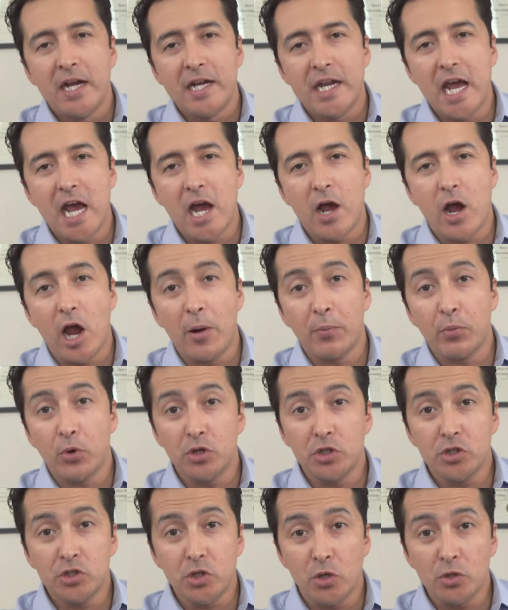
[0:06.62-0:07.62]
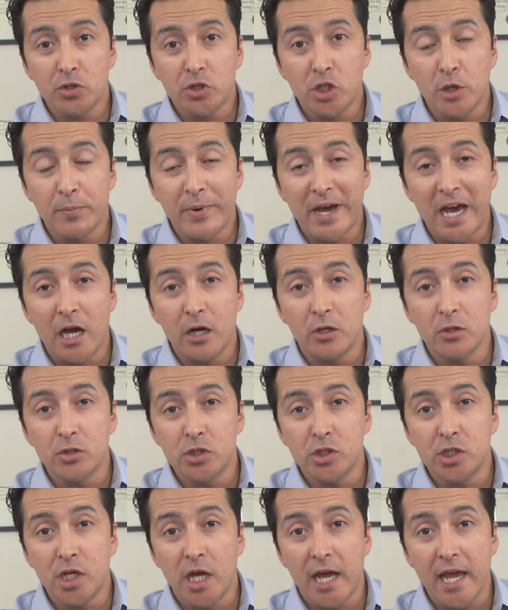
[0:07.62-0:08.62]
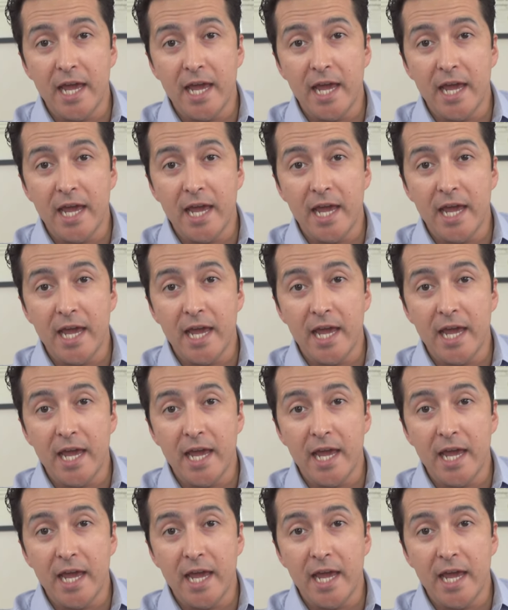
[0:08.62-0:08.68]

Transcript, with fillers: Now, I'm going to talk to you about